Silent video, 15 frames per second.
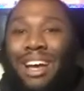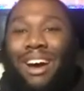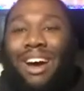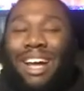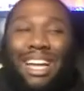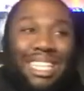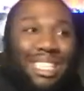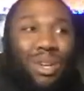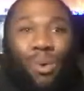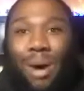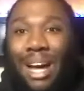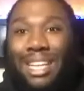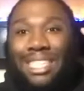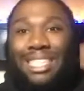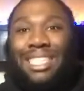east to
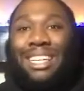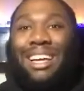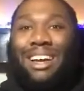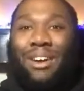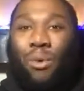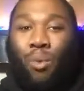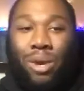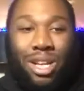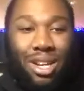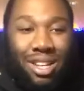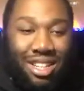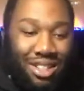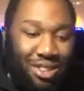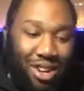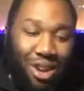west, and
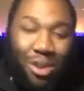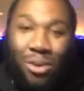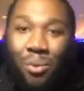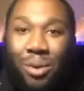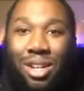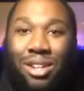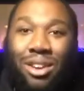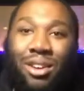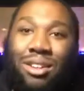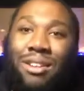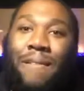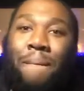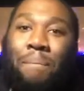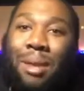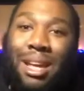
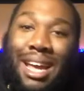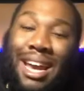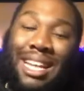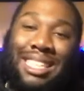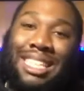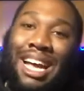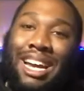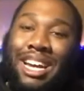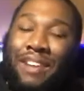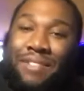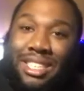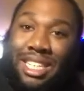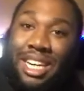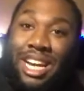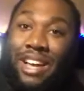it's not in the
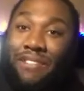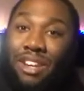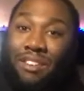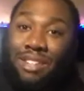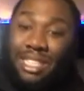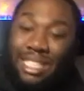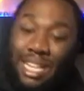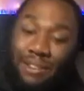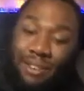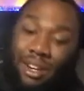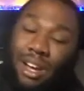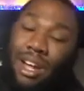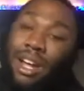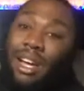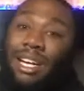vicinity of your receiver.
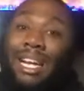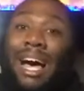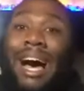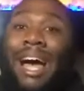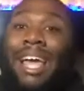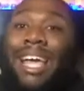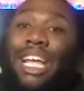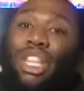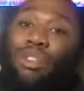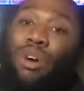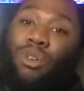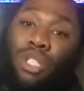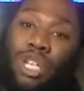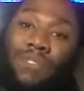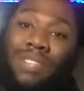Nah, he
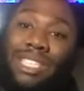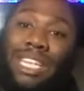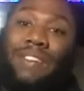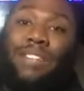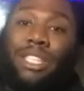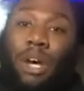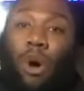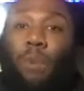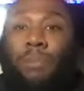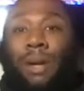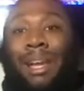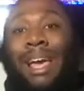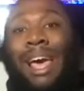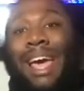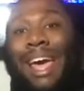throws your receivers
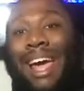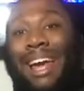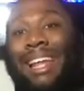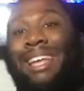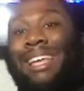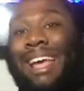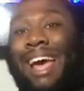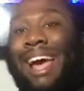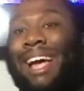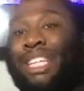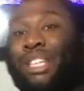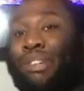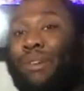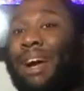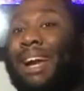open, and he
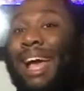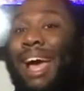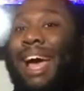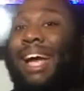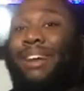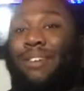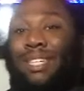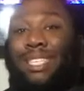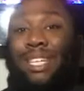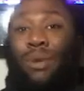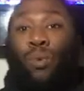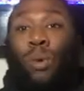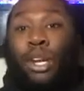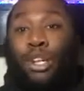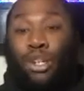has great accuracy
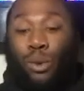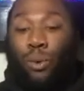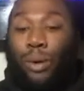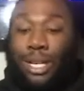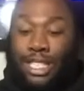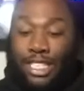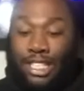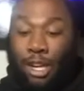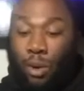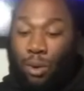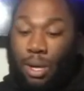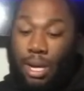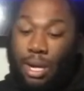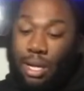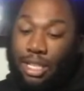when doing so.
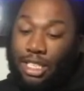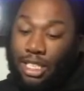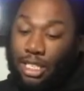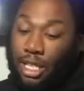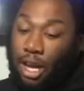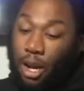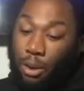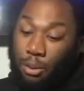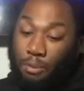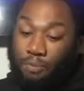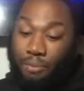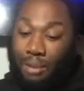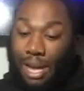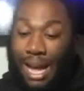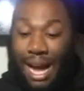So,
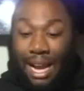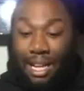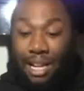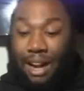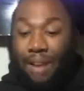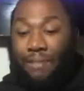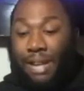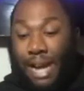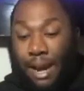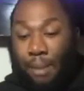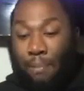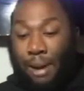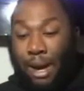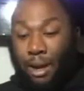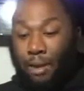I love that
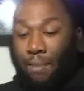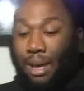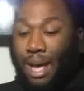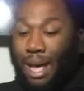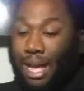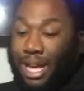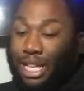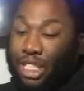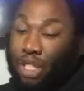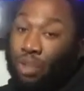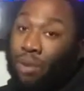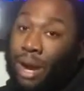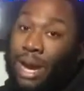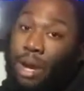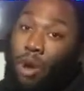about him. He's
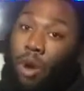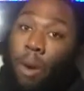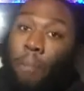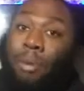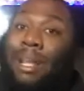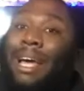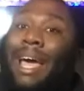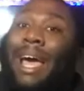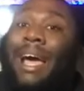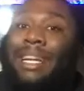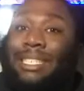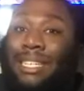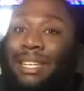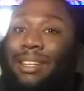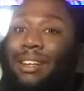great on play action.